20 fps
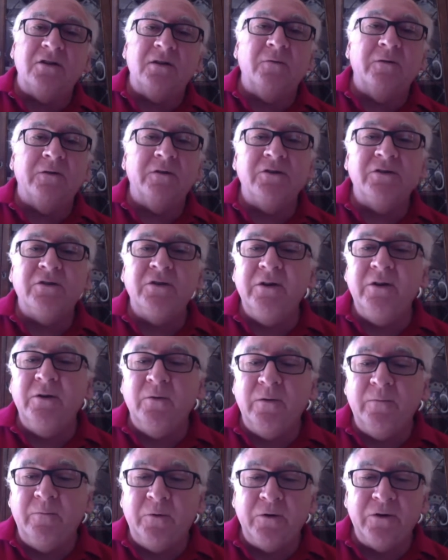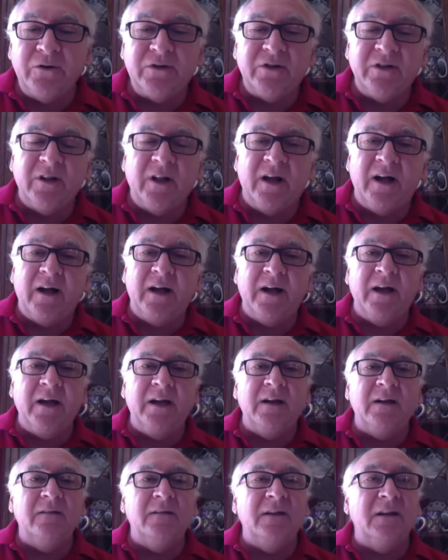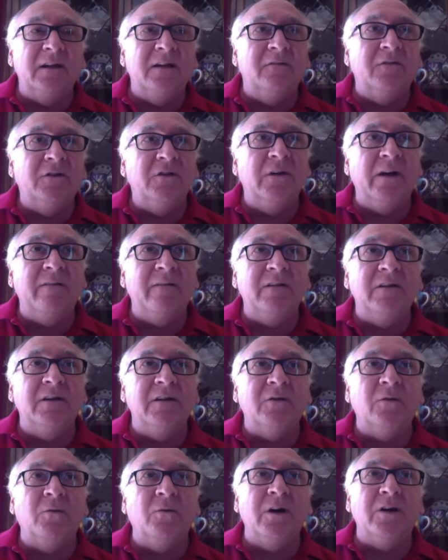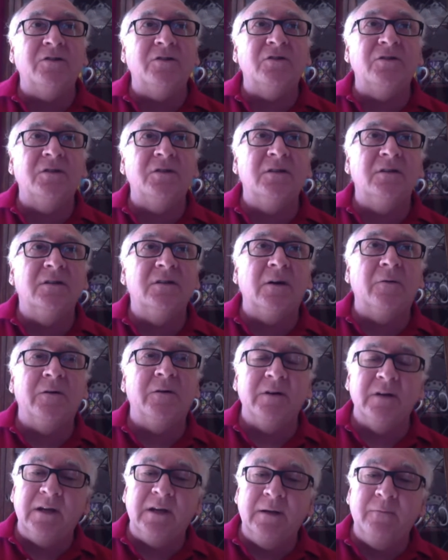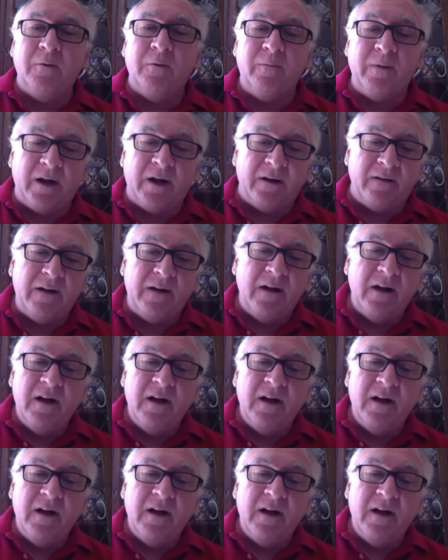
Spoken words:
I wanted to show you one more slide, and then if you have any questions, I wanted to keep about